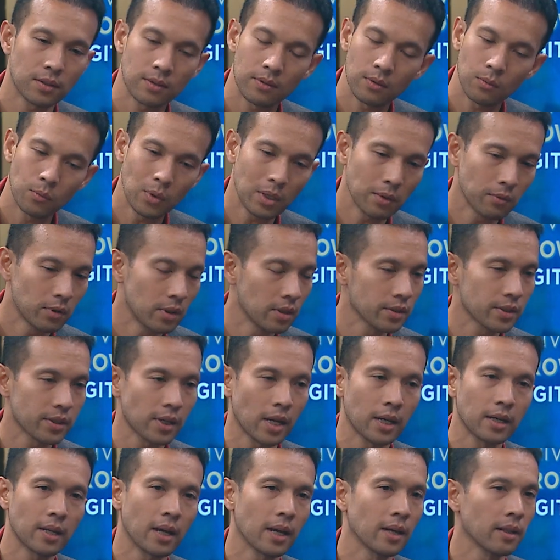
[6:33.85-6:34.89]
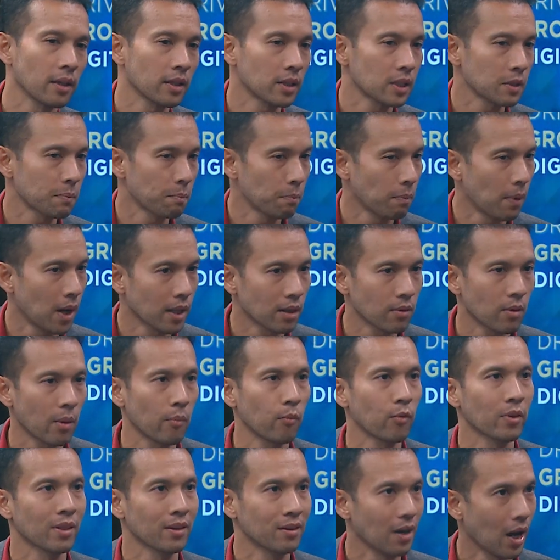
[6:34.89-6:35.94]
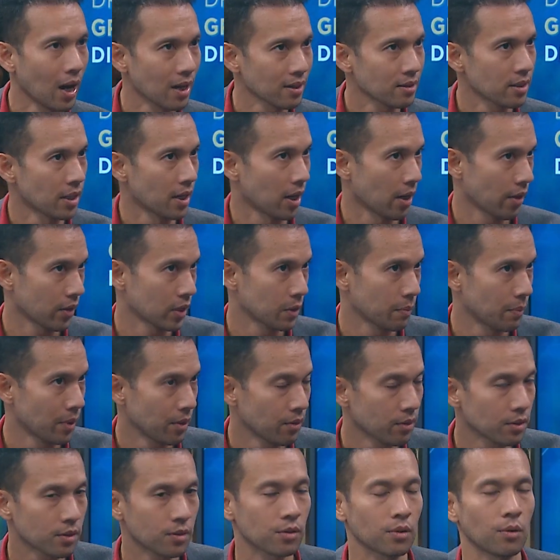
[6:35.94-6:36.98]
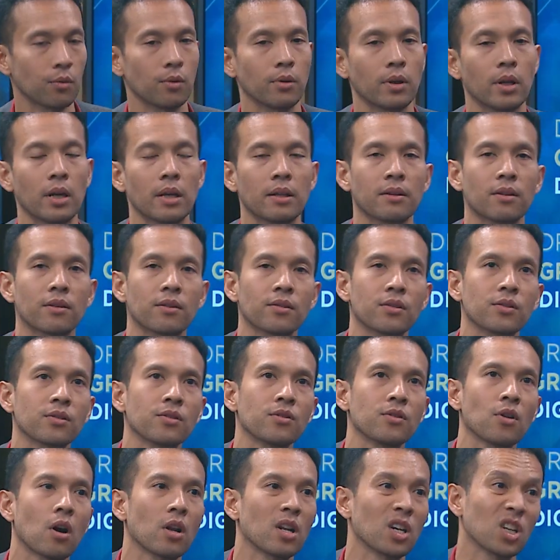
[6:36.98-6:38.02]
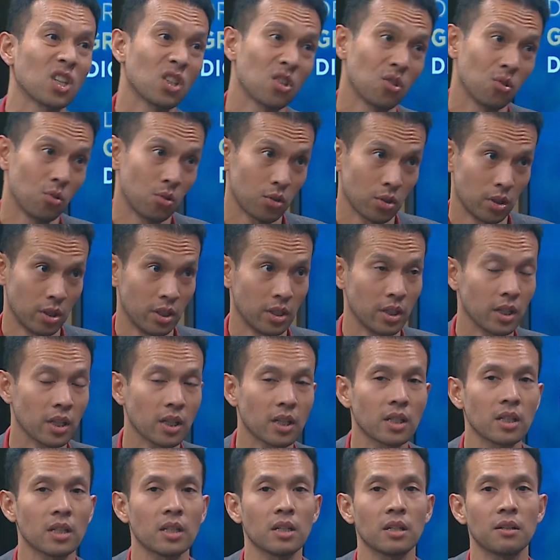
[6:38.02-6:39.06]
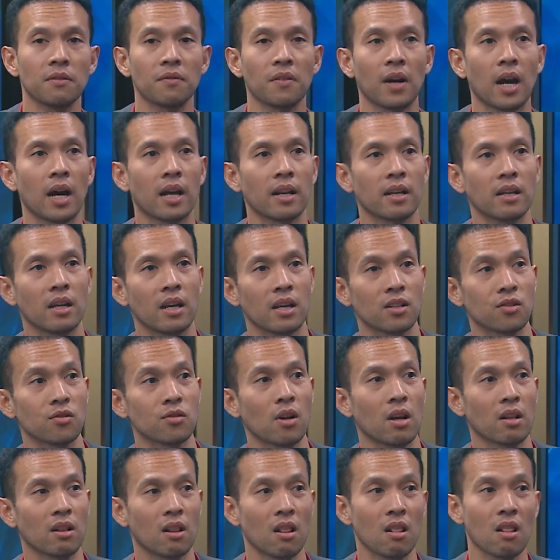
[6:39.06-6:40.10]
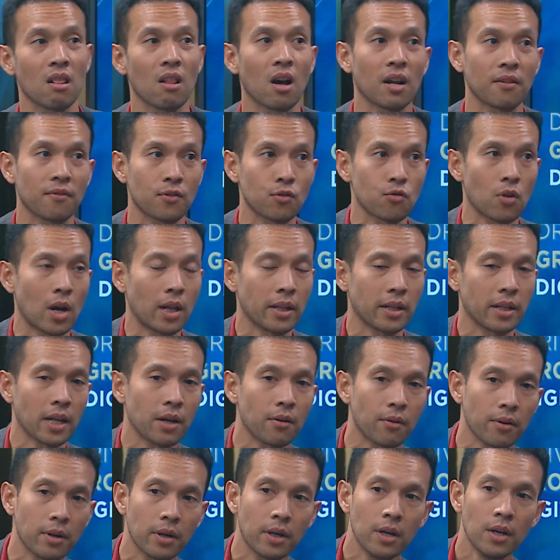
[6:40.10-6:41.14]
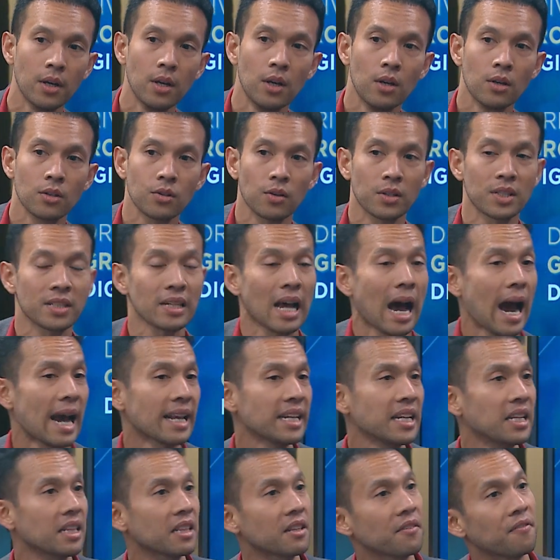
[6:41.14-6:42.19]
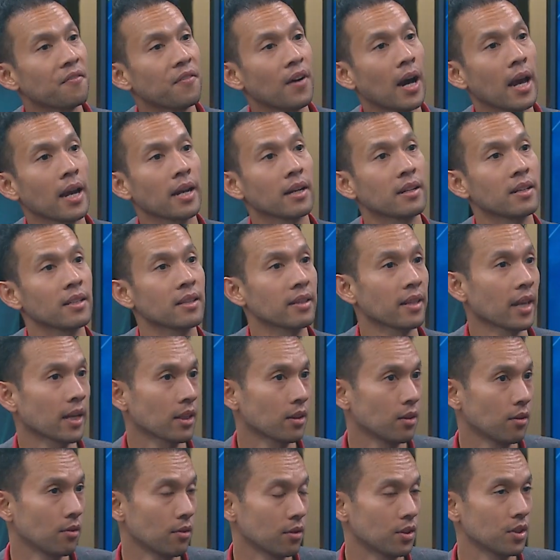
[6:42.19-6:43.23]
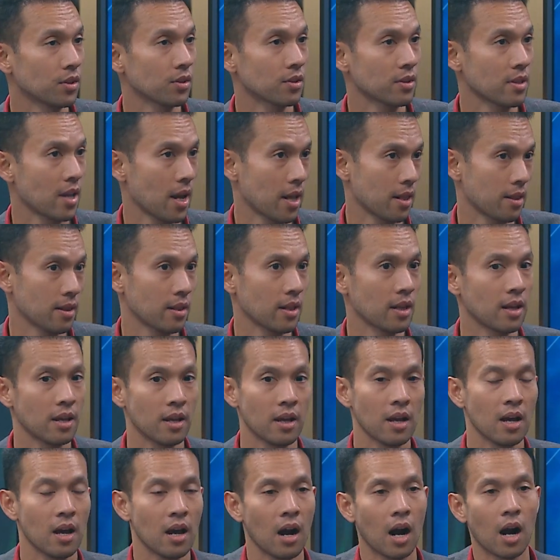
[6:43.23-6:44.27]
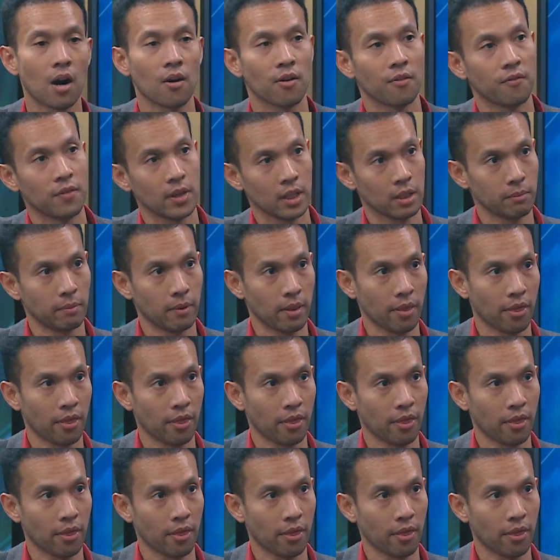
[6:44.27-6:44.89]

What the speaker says: we decided, hey, let's partner up with guys that are experienced, so it's not a huge learning curve and it's not a lot of trial and error. So it's identifying the technologies that are available